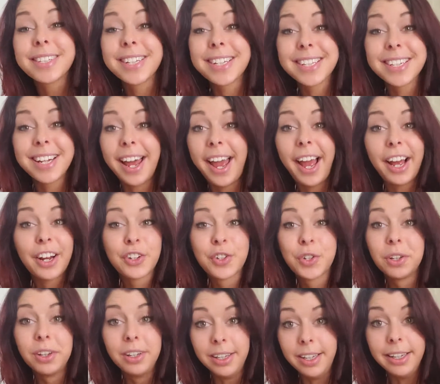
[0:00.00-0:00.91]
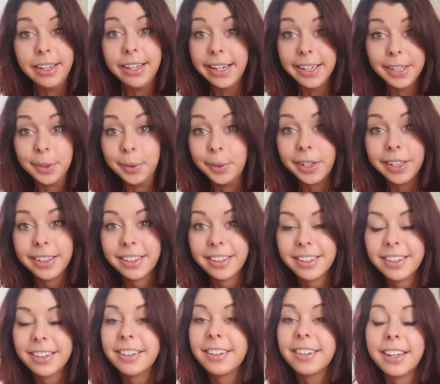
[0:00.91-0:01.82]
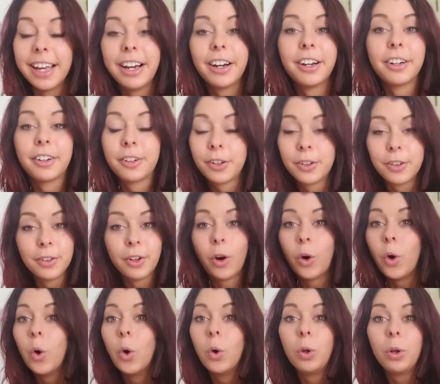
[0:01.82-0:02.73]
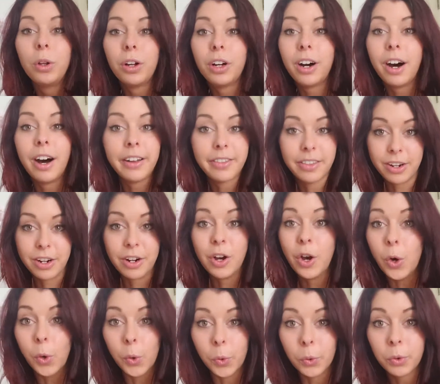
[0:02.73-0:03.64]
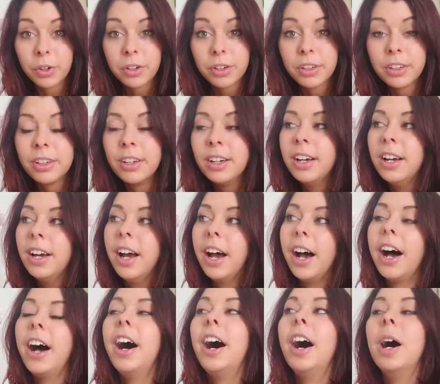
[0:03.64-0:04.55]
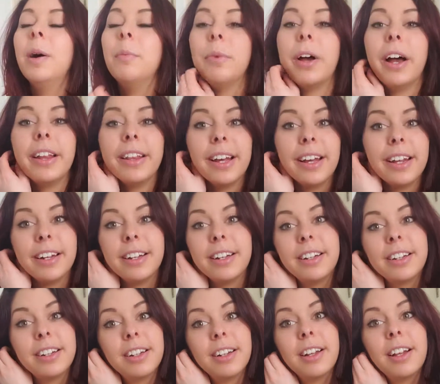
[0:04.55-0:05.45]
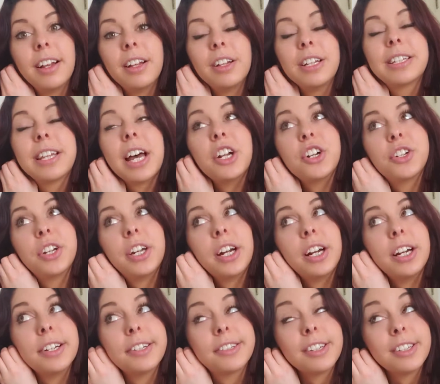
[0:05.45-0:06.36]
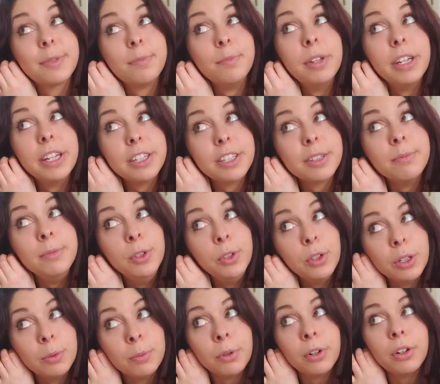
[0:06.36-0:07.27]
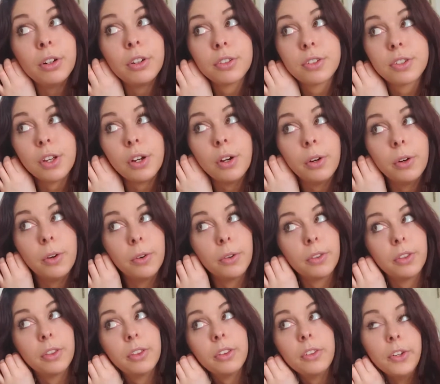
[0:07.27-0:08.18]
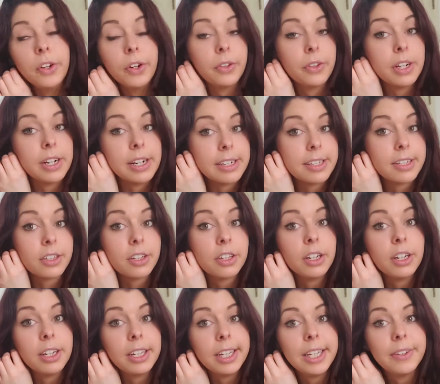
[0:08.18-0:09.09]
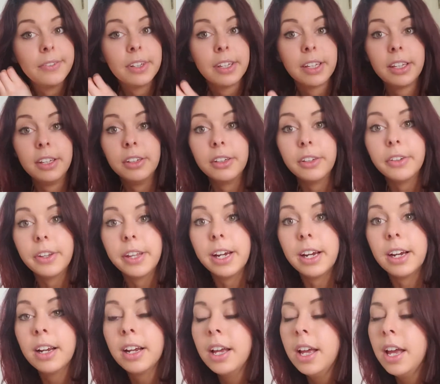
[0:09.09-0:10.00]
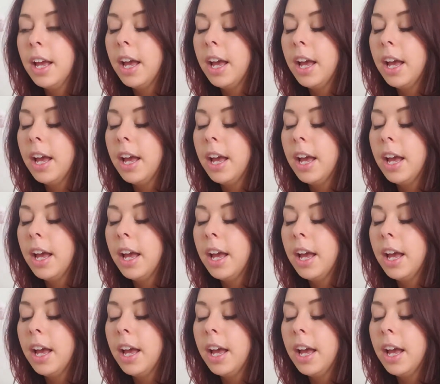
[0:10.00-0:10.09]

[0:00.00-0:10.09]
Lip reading: doesn't actually need anyone. They're whole on their own. And then Sagittarius is mutable. So, you know, there is a good even keel there.